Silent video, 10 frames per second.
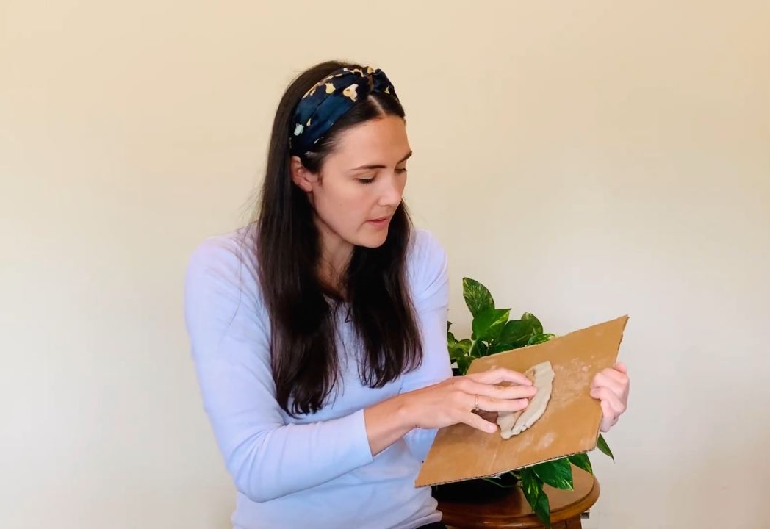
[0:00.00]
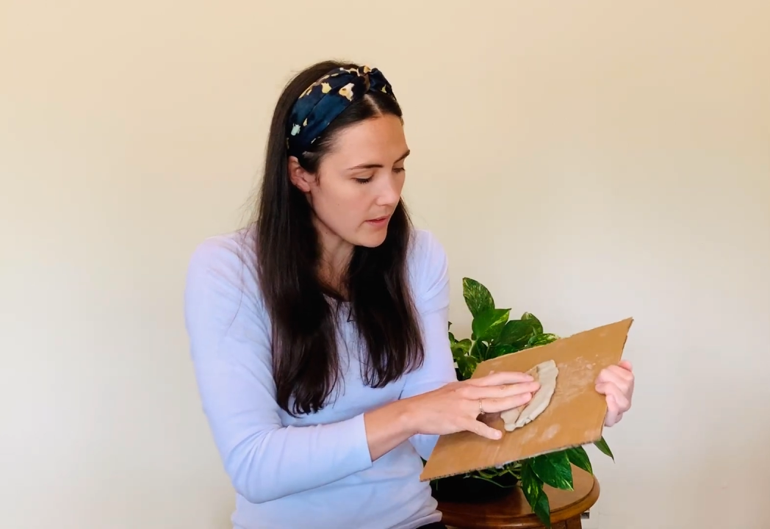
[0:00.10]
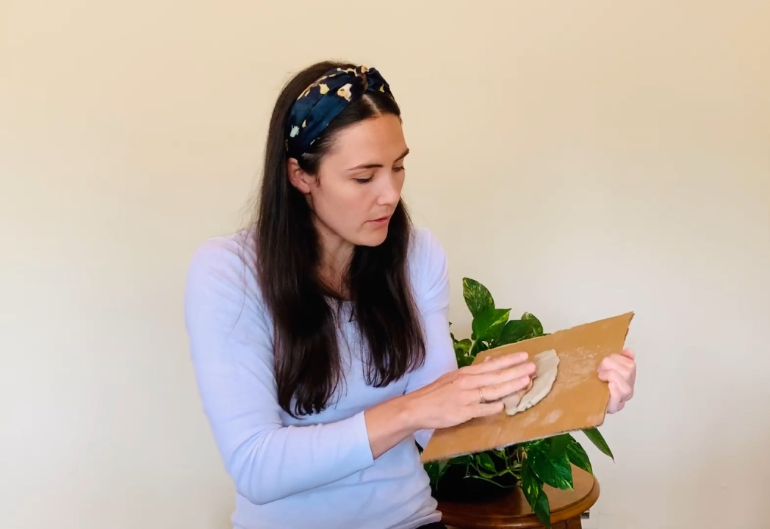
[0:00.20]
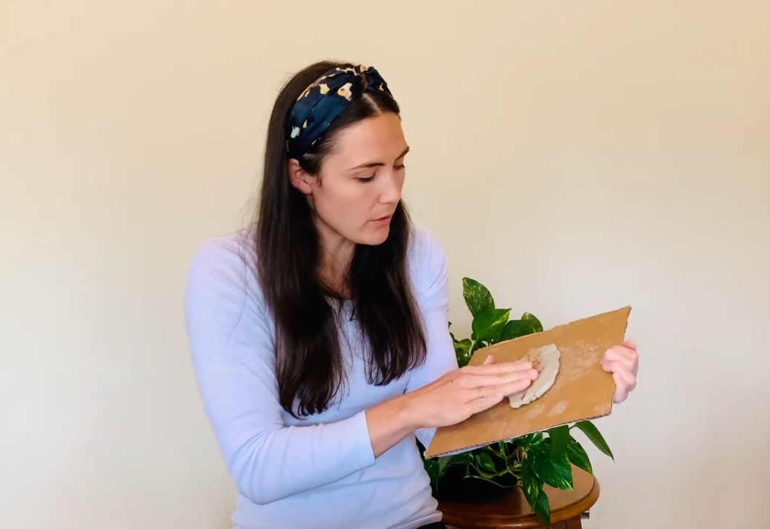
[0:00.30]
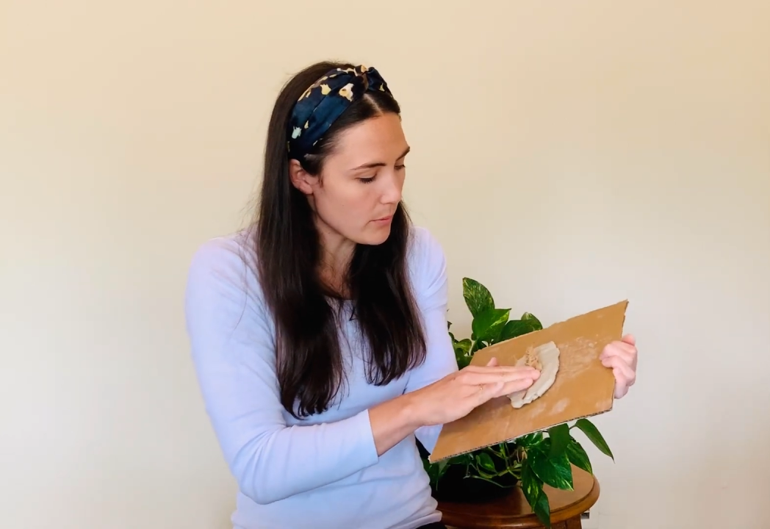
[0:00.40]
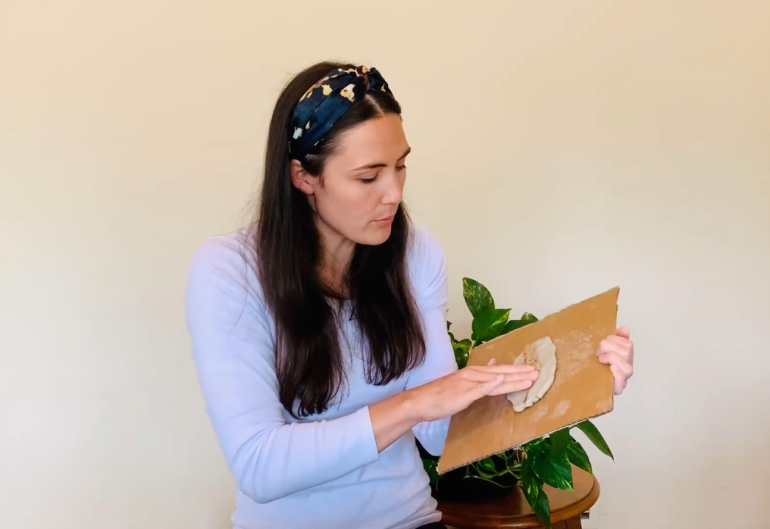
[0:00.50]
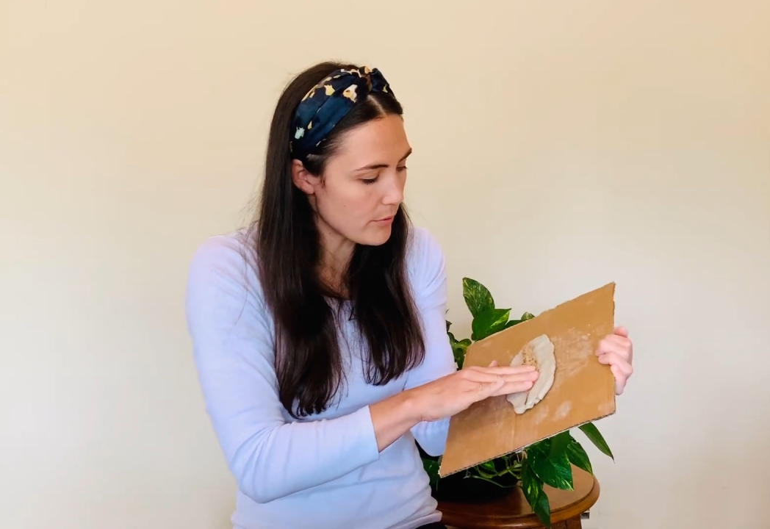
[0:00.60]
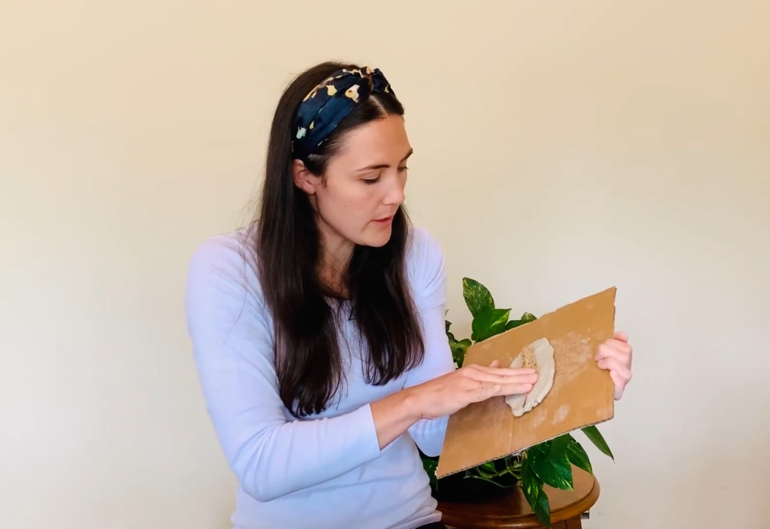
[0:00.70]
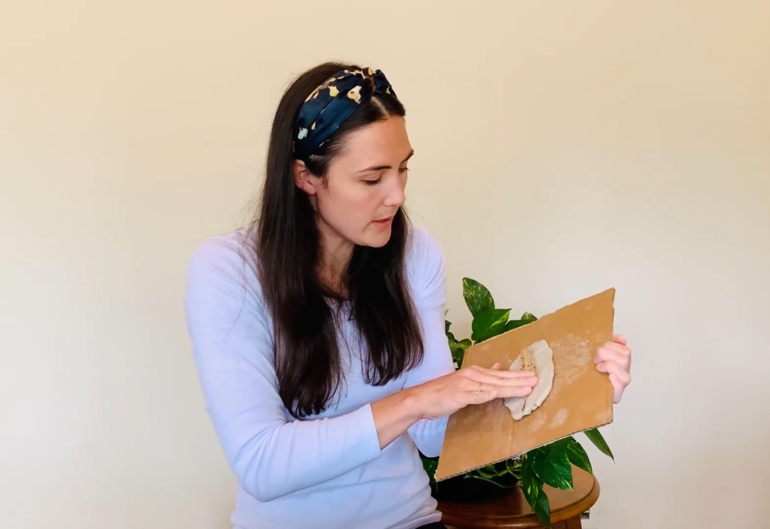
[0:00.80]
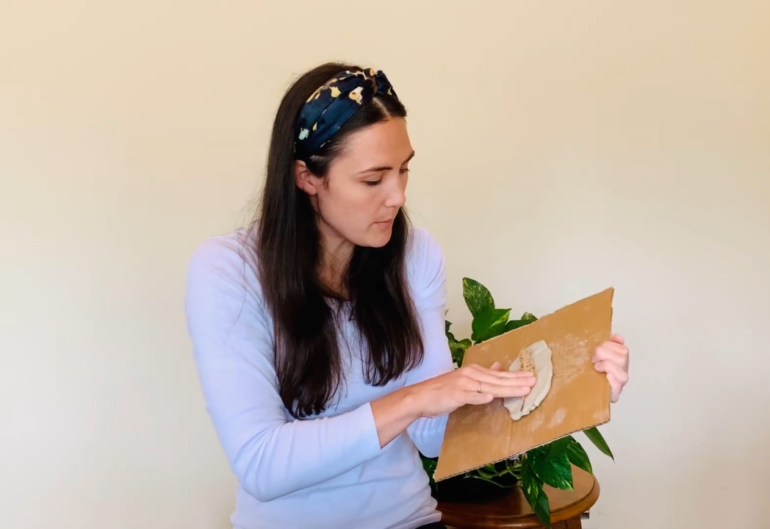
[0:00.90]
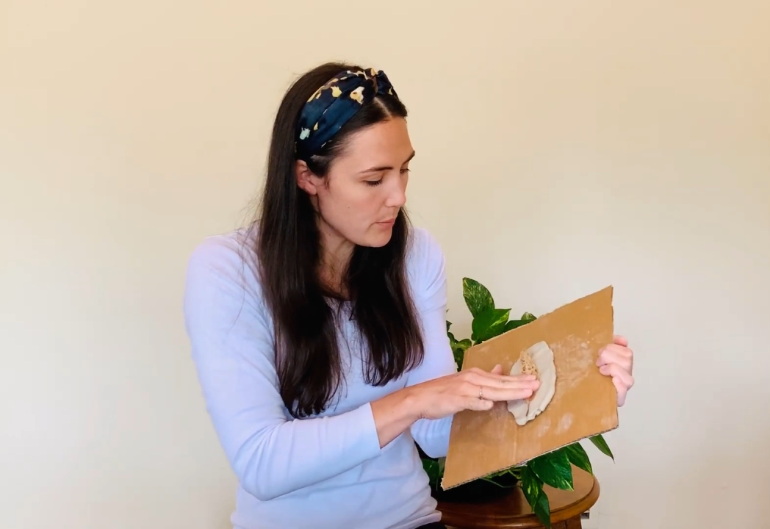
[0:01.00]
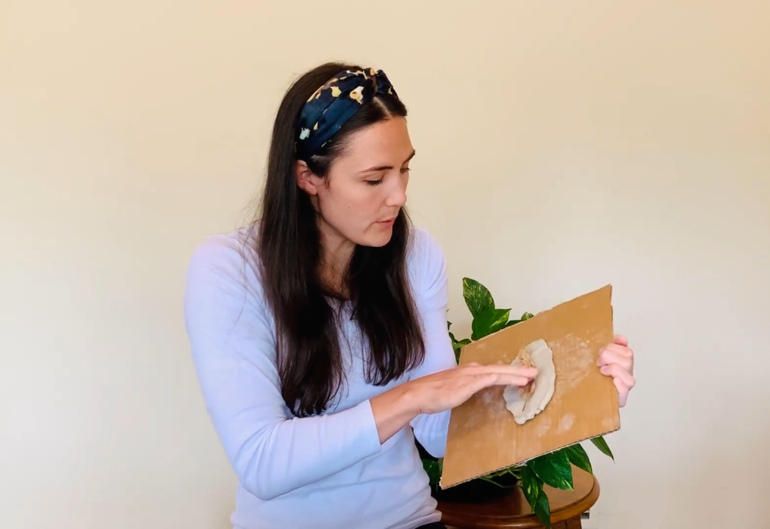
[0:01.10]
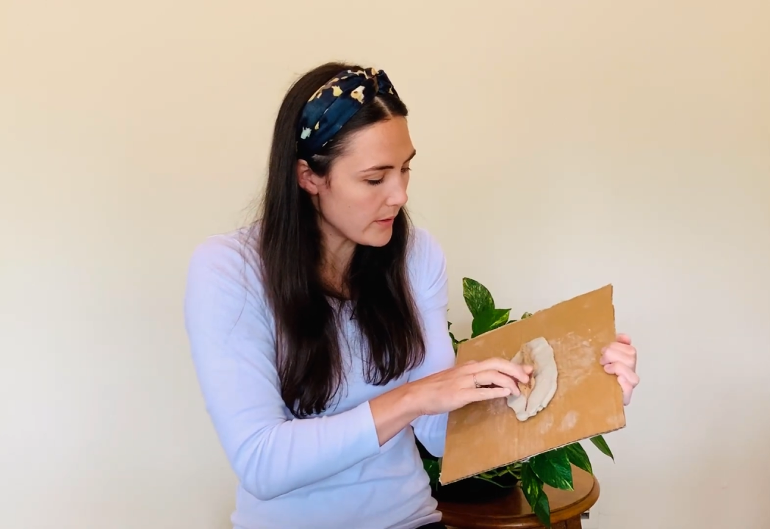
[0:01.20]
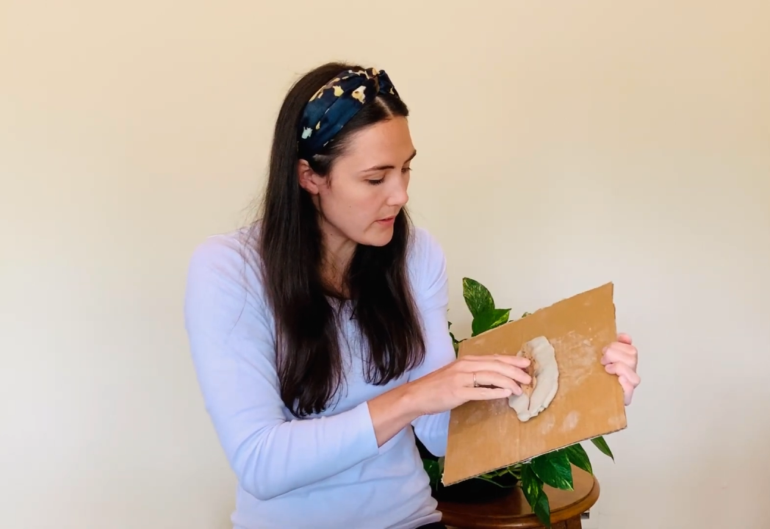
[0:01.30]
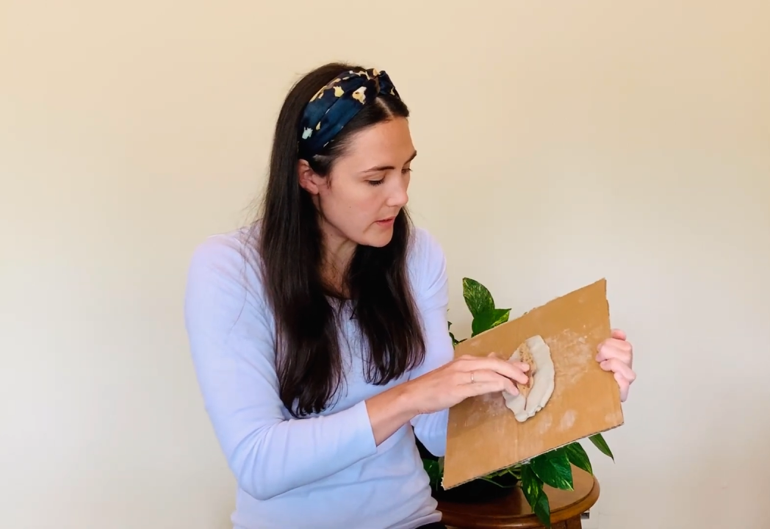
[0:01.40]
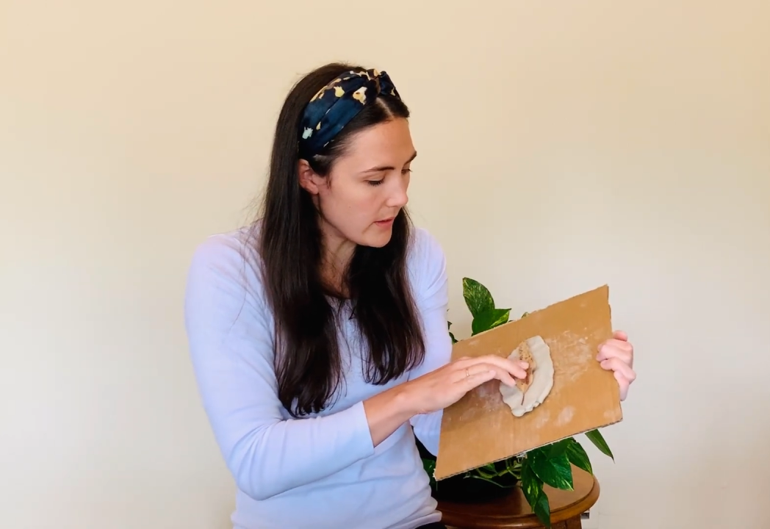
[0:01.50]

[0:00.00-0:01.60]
You've got to really press it